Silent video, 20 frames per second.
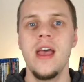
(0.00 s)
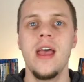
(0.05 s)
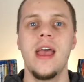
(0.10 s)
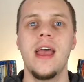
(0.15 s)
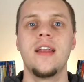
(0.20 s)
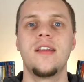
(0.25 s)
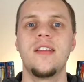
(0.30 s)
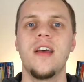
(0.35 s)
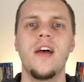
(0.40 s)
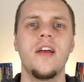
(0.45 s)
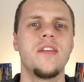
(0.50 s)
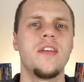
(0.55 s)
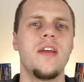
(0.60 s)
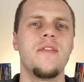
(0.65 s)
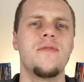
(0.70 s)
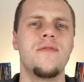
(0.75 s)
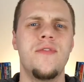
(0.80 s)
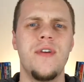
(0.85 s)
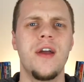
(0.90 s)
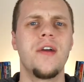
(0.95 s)
It tells a
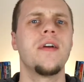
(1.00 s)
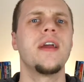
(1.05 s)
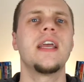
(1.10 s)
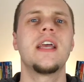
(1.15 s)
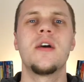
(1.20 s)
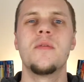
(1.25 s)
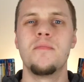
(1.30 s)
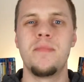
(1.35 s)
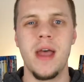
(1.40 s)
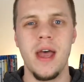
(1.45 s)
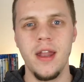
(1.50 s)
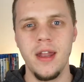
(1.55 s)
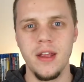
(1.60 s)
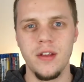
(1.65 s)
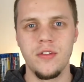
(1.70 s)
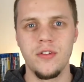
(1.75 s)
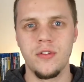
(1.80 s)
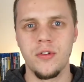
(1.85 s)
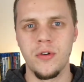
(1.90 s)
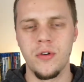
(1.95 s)
very
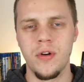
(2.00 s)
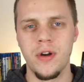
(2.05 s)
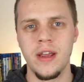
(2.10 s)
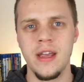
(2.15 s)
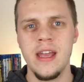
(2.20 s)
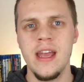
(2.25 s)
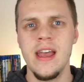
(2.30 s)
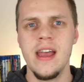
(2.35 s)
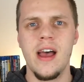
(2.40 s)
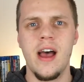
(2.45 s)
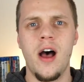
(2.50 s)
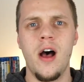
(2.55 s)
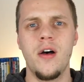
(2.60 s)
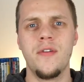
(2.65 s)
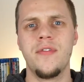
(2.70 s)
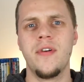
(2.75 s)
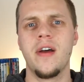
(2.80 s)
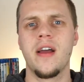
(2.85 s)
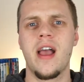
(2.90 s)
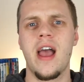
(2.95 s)
compelling story
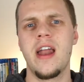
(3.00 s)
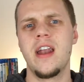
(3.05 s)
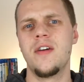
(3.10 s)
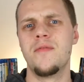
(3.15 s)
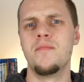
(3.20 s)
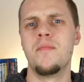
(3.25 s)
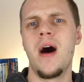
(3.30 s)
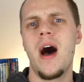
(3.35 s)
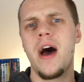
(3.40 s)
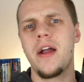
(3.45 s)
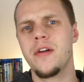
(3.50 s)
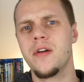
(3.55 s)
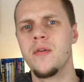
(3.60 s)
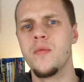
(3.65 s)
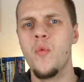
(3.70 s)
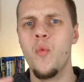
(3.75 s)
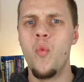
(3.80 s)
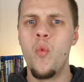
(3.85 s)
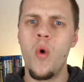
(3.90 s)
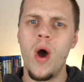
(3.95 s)
of a kind of
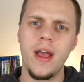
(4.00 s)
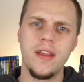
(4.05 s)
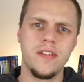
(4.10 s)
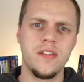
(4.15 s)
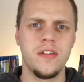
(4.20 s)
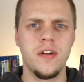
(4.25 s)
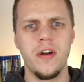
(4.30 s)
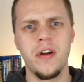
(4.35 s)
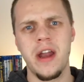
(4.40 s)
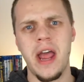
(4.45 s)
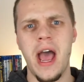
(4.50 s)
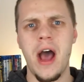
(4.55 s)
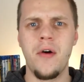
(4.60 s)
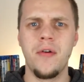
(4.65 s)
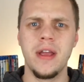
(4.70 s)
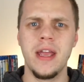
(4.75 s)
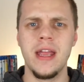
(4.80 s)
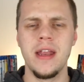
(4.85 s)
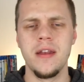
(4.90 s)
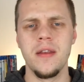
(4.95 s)
modern western
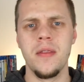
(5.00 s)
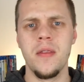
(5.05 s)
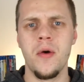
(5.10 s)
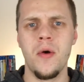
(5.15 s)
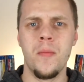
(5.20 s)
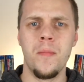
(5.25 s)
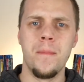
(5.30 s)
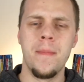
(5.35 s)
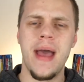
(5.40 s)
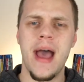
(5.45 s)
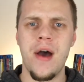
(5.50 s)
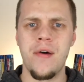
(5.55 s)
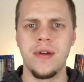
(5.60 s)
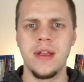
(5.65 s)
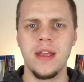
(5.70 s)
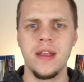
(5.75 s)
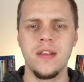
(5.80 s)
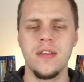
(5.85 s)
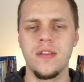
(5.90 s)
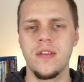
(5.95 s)
out in the
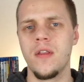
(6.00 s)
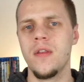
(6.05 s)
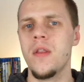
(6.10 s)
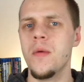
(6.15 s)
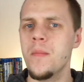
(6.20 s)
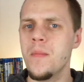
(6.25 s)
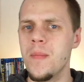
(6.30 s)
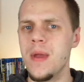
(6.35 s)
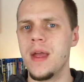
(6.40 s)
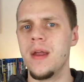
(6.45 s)
mountains in the